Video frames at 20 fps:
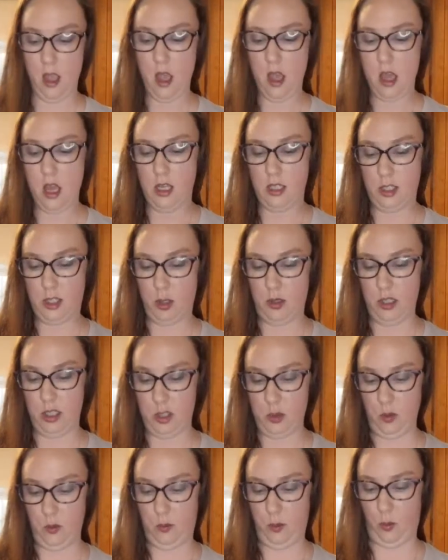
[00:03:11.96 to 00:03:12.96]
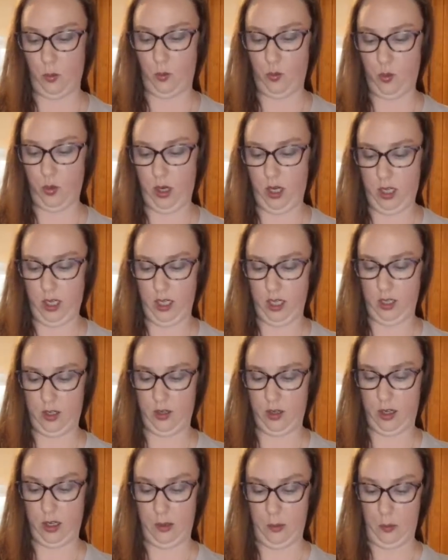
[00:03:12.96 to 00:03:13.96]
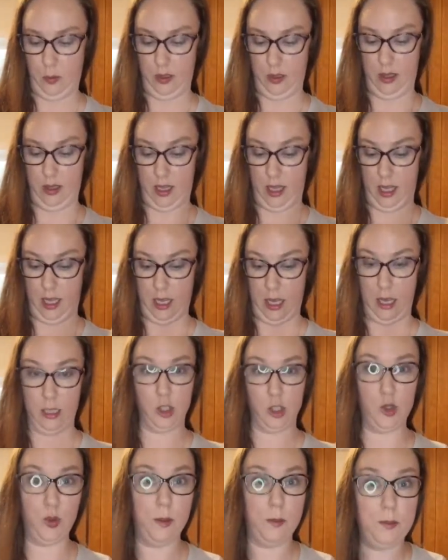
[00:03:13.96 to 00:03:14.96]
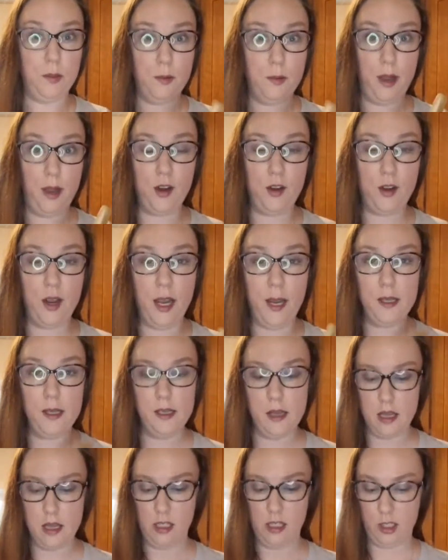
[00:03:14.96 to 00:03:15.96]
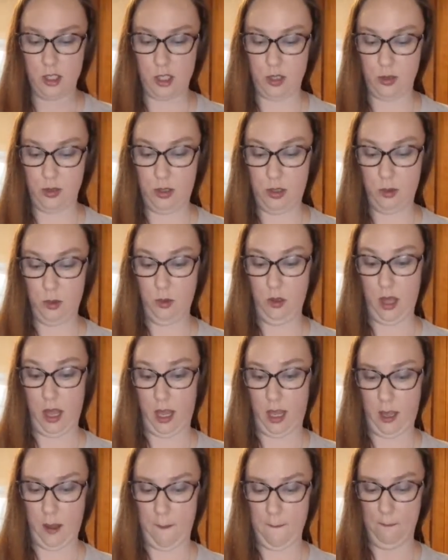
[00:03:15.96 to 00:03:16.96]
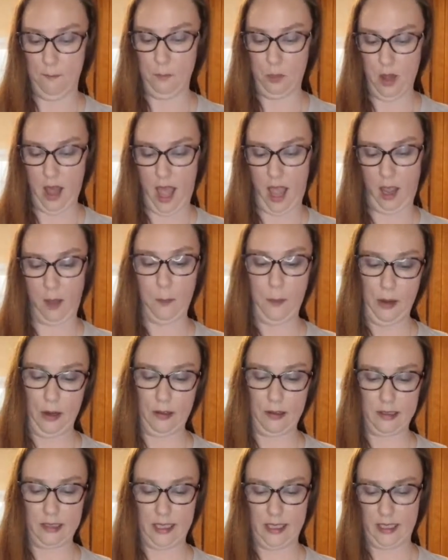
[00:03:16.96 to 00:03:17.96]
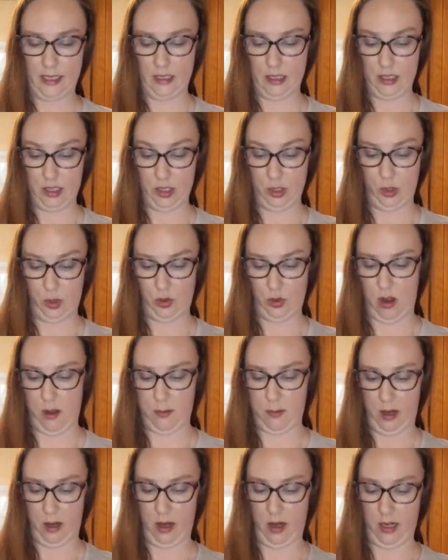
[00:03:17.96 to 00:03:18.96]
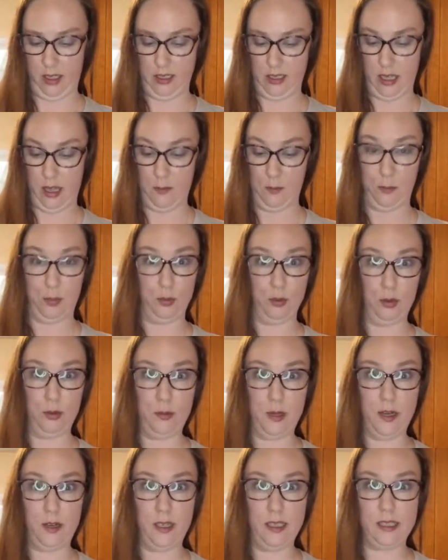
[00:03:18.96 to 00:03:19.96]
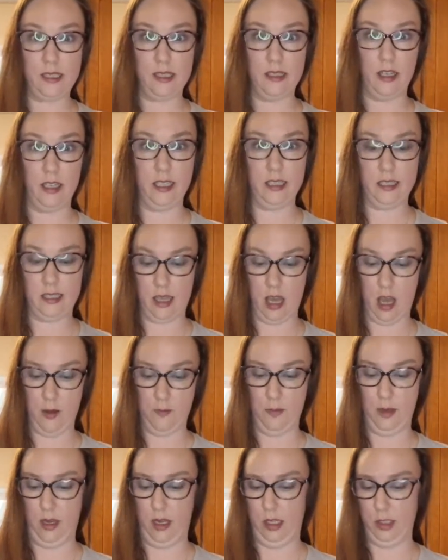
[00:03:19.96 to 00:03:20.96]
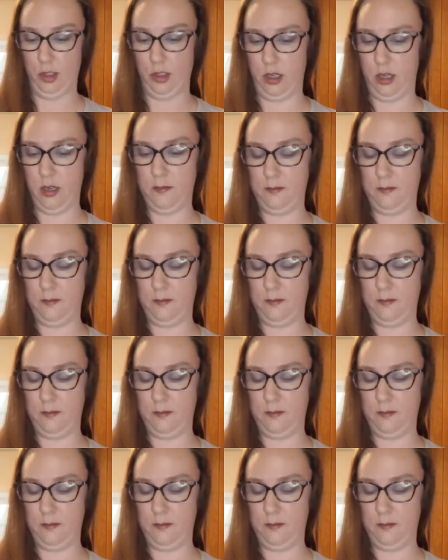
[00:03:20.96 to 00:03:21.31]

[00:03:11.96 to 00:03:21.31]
So this would be really good with like a triple berry. So do like blackberries, strawberries, and blueberries, a nice combination.